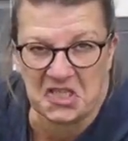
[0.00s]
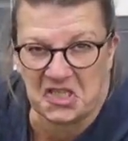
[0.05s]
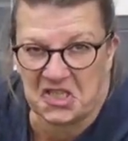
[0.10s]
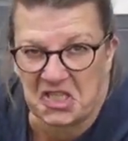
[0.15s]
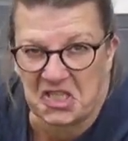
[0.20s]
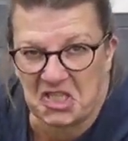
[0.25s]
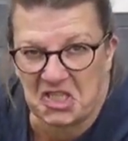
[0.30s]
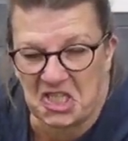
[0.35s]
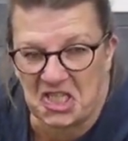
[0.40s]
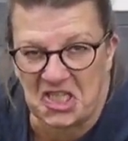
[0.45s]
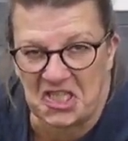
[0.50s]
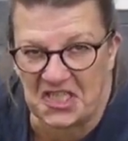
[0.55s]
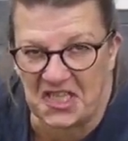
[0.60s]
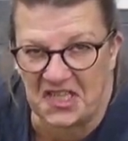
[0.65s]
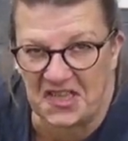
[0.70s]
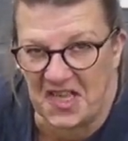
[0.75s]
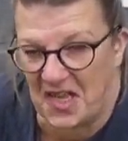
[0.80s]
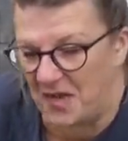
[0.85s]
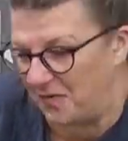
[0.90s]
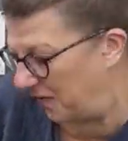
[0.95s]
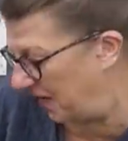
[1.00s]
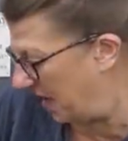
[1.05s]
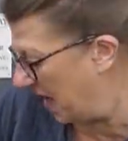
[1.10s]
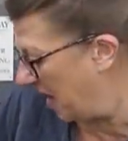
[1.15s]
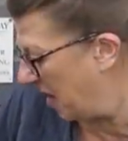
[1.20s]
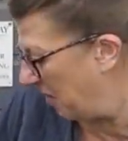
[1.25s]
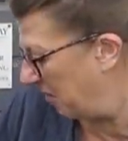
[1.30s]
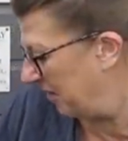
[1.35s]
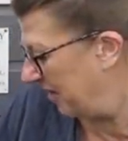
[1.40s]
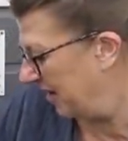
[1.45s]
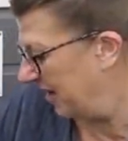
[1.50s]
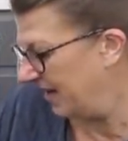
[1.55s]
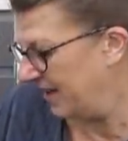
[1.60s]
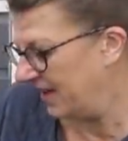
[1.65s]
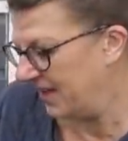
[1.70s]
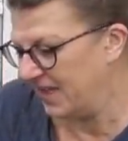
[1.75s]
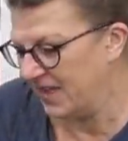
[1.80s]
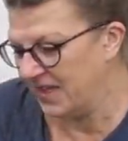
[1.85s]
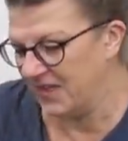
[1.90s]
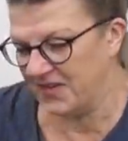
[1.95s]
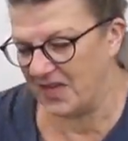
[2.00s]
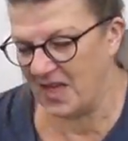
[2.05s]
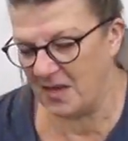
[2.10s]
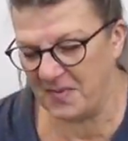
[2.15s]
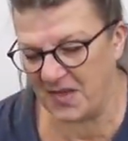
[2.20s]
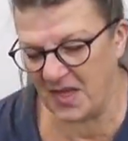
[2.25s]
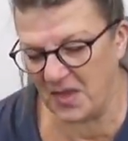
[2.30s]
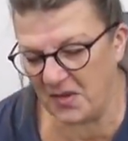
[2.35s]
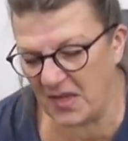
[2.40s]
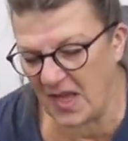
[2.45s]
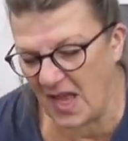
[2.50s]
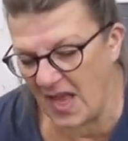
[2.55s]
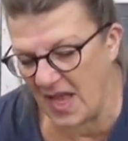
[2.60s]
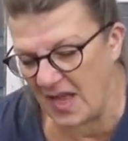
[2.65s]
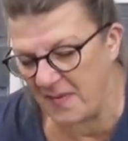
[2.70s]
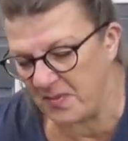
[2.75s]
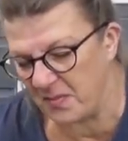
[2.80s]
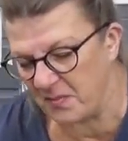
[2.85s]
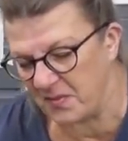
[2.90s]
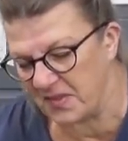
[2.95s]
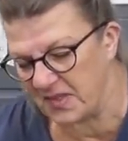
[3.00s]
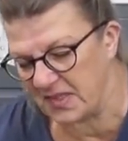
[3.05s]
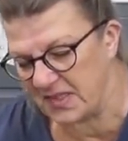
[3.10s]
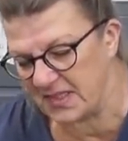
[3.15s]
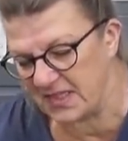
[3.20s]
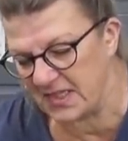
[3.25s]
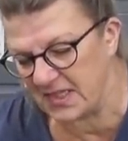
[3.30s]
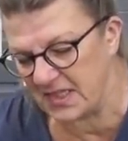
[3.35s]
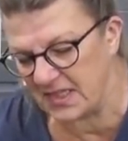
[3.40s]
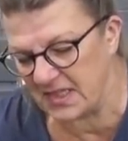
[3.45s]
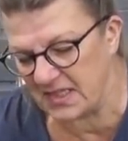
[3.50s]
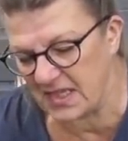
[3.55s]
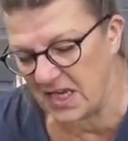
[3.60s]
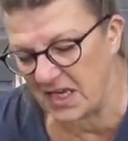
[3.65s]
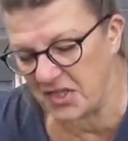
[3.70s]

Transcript: they'll just sit there for now. They'll be okay, but with the seeds,